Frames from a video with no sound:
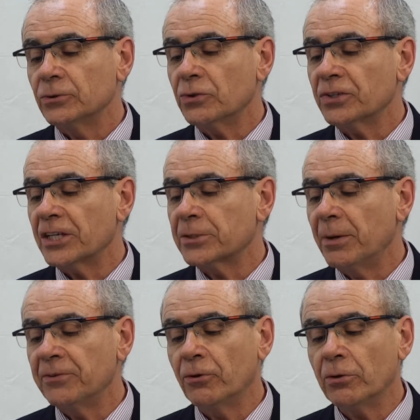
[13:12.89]
through such
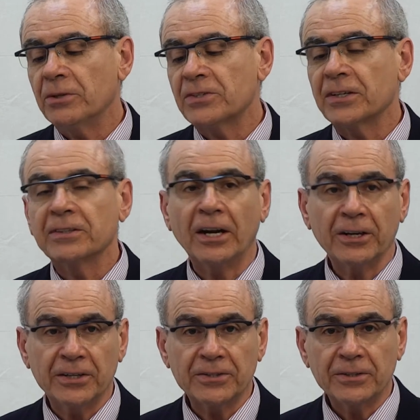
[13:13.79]
performance
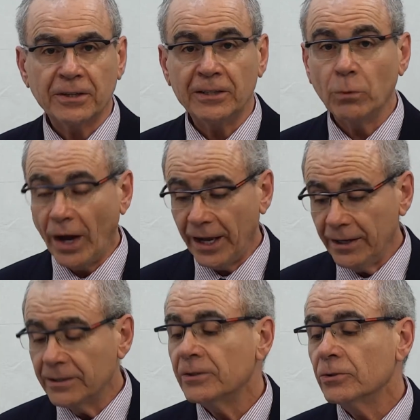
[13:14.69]
targets. And why?